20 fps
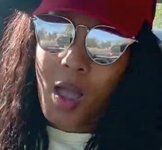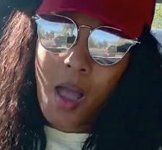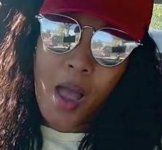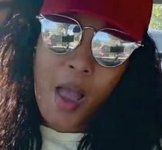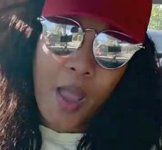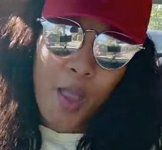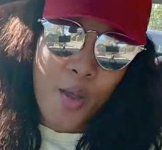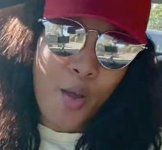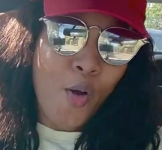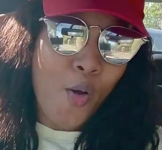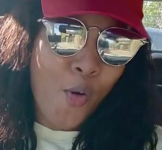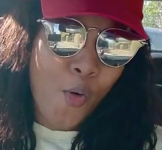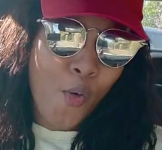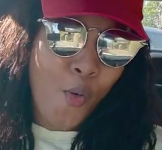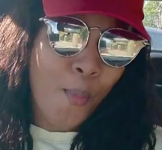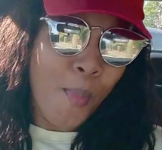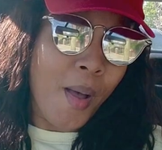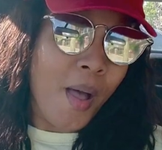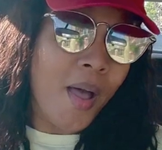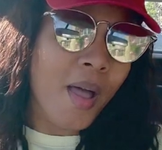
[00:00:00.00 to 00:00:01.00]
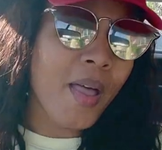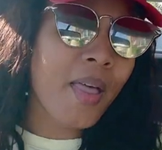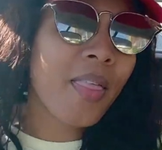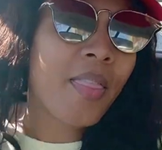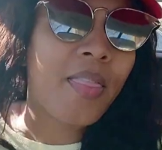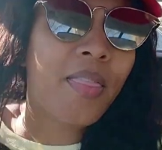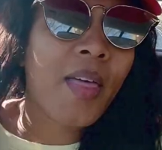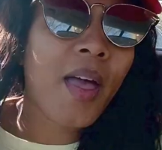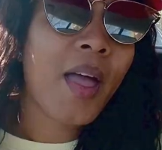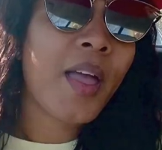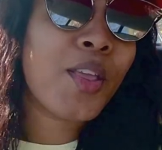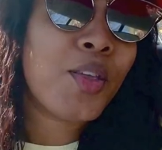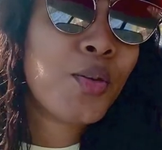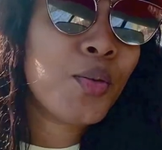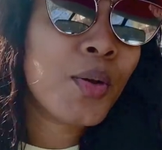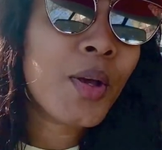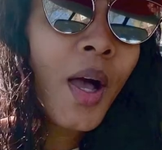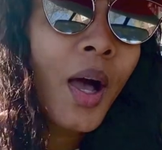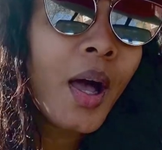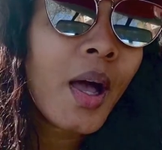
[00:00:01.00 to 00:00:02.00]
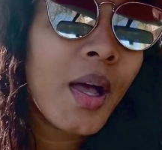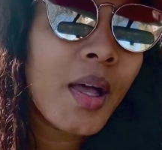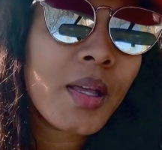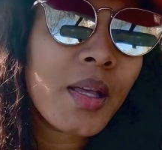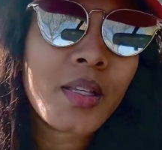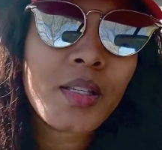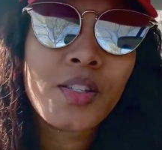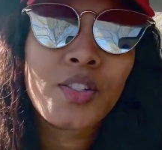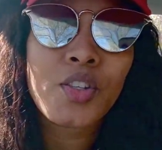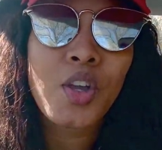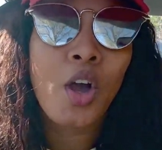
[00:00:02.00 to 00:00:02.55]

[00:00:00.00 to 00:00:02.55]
I hope that you guys